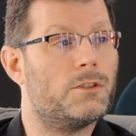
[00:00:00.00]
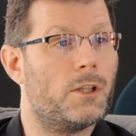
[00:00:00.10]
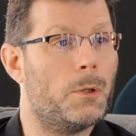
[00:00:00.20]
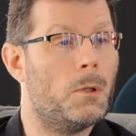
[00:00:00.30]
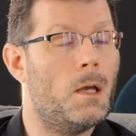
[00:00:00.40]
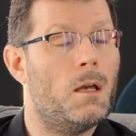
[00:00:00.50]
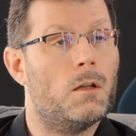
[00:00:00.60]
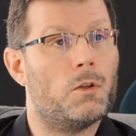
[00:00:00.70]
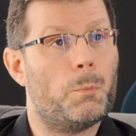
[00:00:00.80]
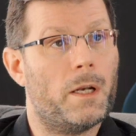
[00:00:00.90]
So
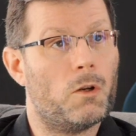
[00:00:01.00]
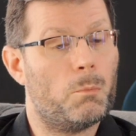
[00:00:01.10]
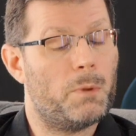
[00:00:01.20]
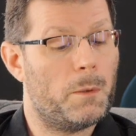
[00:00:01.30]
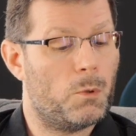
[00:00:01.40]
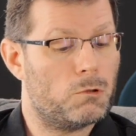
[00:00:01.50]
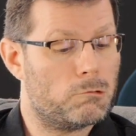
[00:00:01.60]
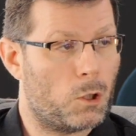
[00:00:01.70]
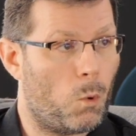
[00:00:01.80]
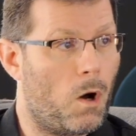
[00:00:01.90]
depending on people's
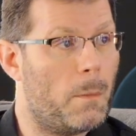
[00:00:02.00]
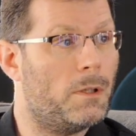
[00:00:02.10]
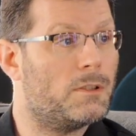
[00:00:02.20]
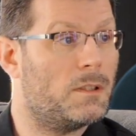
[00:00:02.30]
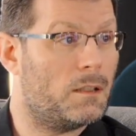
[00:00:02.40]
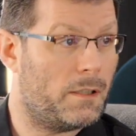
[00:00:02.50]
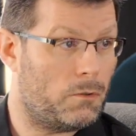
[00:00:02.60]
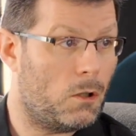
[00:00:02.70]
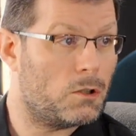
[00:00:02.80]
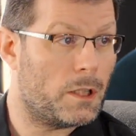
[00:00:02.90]
requirements and the
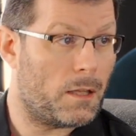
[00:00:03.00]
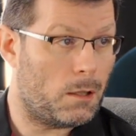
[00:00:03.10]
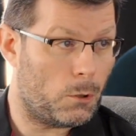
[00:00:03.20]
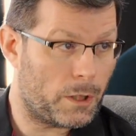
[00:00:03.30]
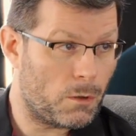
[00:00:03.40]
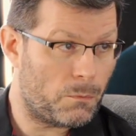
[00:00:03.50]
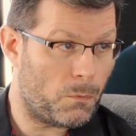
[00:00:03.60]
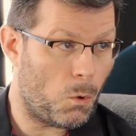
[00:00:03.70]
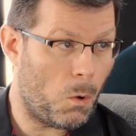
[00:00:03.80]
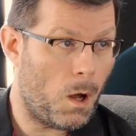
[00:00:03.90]
technology they're looking
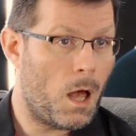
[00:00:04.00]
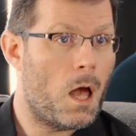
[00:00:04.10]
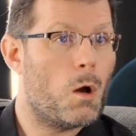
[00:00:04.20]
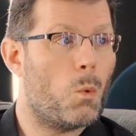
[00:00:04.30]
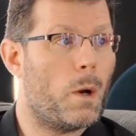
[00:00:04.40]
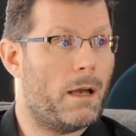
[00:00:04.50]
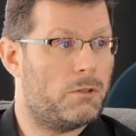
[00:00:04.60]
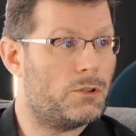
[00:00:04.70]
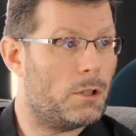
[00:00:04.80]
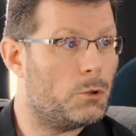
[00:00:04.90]
for, we
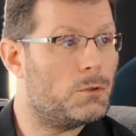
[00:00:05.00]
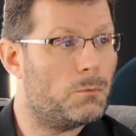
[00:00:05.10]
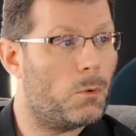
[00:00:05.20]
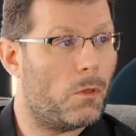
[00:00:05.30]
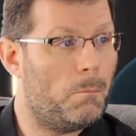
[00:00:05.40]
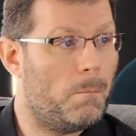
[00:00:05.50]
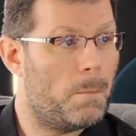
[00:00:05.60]
have a solution for them.